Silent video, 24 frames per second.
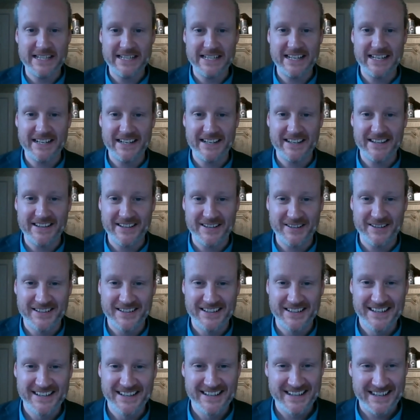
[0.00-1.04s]
Canada there.
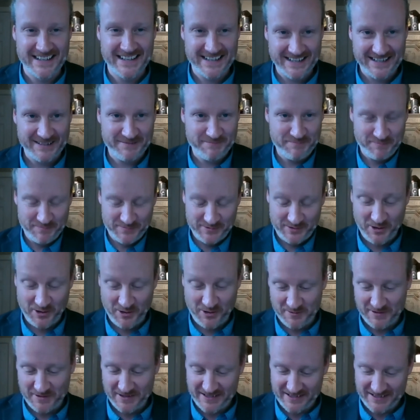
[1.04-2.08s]

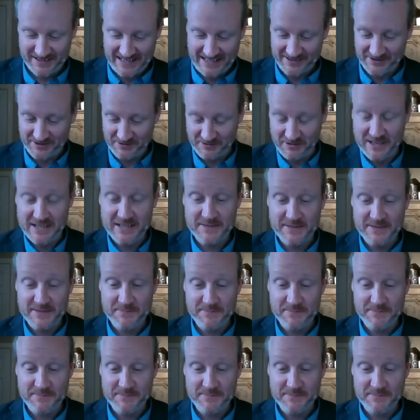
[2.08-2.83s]
So that's great.